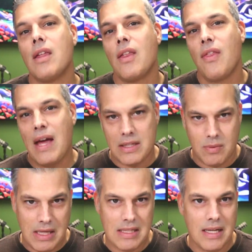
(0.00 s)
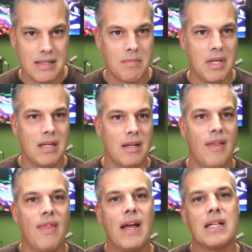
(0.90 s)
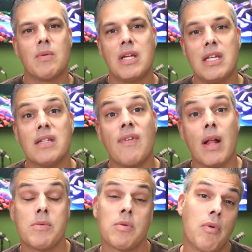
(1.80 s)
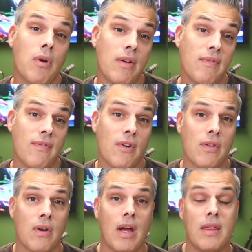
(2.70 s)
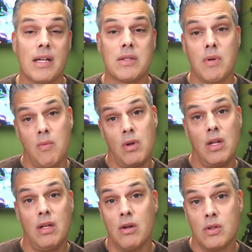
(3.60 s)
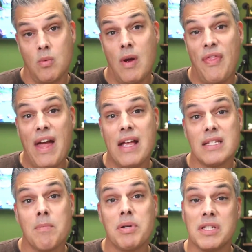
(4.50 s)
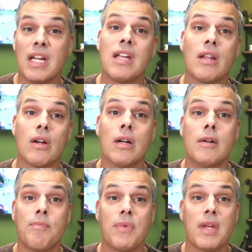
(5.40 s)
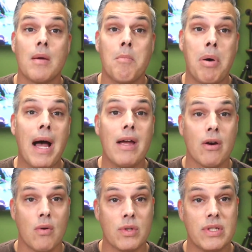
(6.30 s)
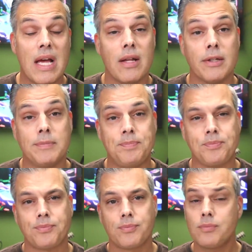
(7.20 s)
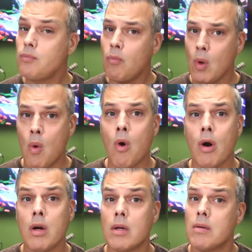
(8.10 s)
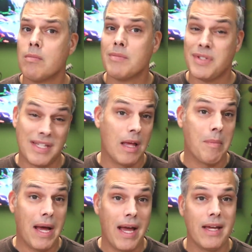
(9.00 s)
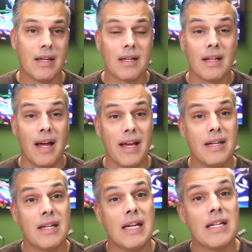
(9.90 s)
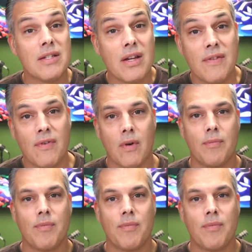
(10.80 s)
that's when he signs them in. And that's when he develops rapport even further. And that's when he really learns what that particular buyer or seller or sell by client is looking for.